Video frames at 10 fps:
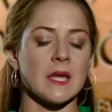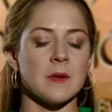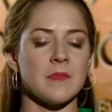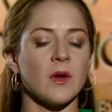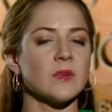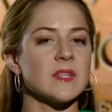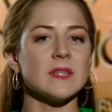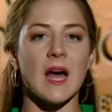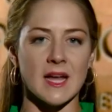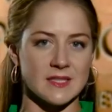Kim, there was a
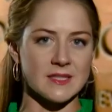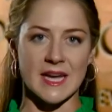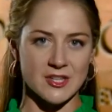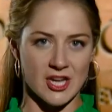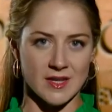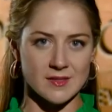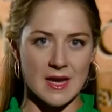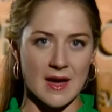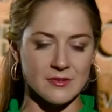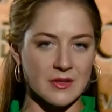lot to
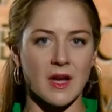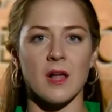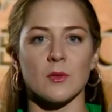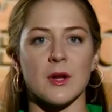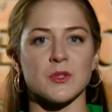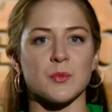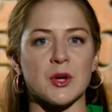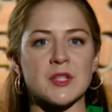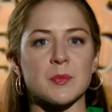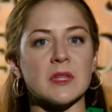digest after the Colorado
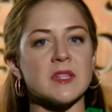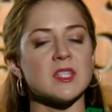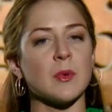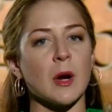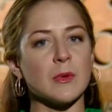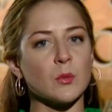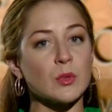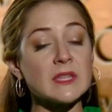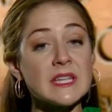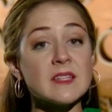Springs Police Department
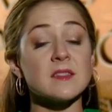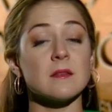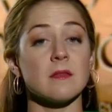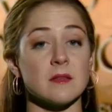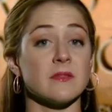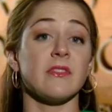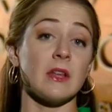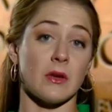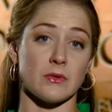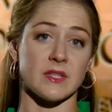released this
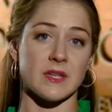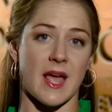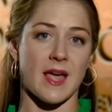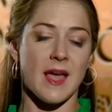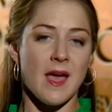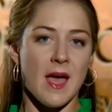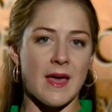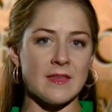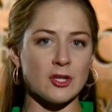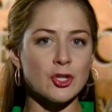video today.
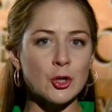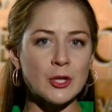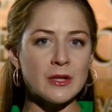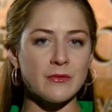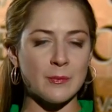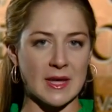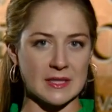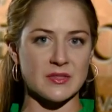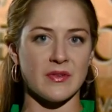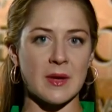And the attorney for
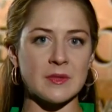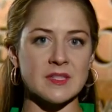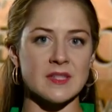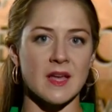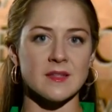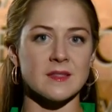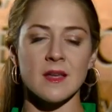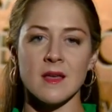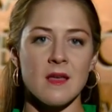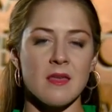Bailey's family says
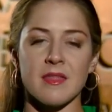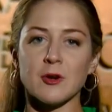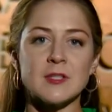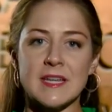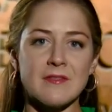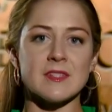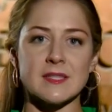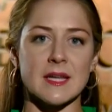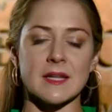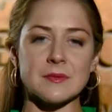they're
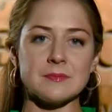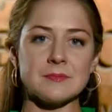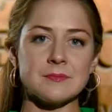devastated